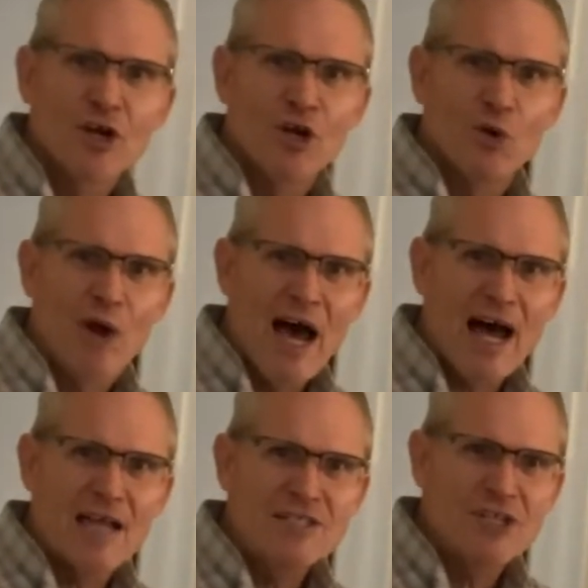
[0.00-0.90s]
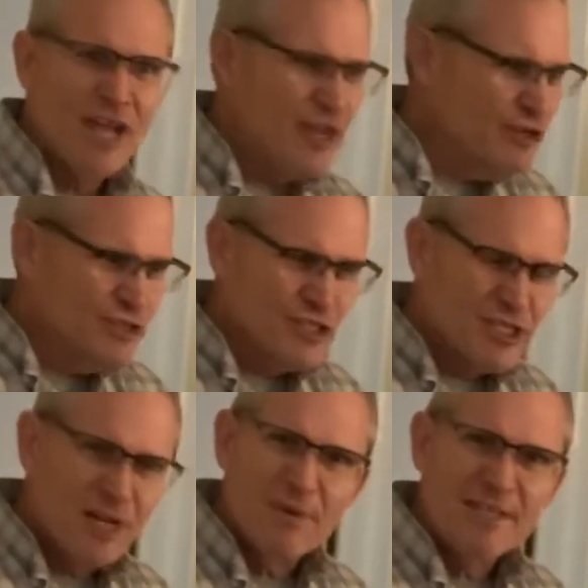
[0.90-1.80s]
garage and you're just
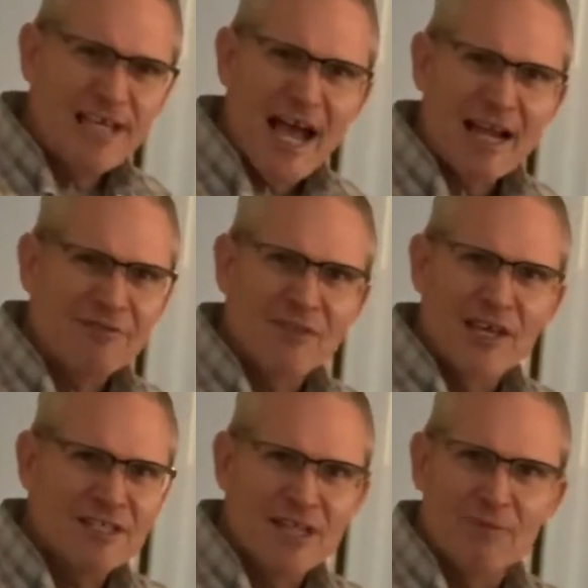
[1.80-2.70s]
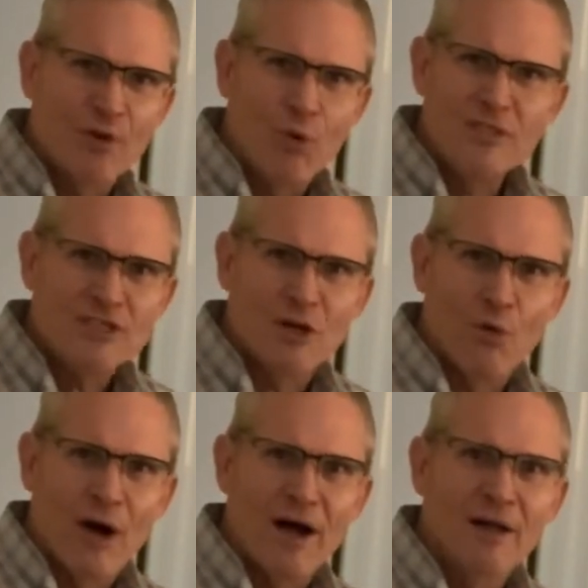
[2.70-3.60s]
going to be tacking things every once in a
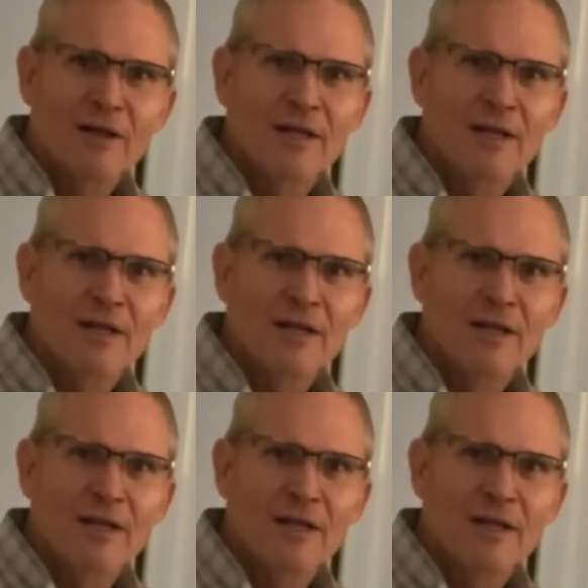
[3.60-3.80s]
while,